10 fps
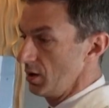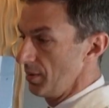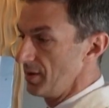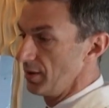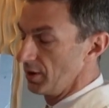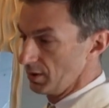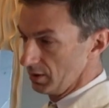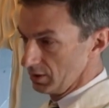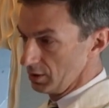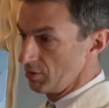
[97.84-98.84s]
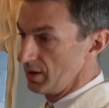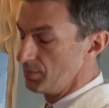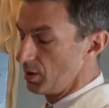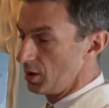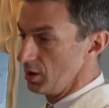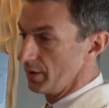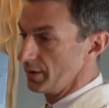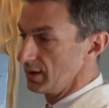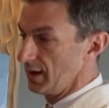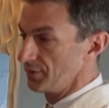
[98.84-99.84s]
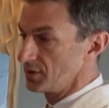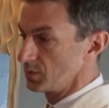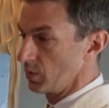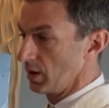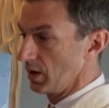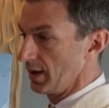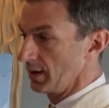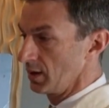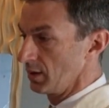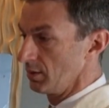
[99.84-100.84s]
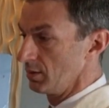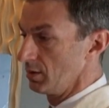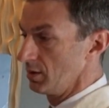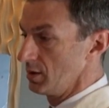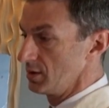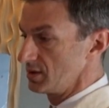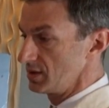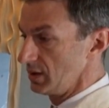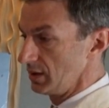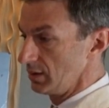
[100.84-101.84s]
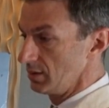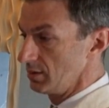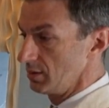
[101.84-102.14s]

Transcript: I mean, the little green ball on the left is where I can see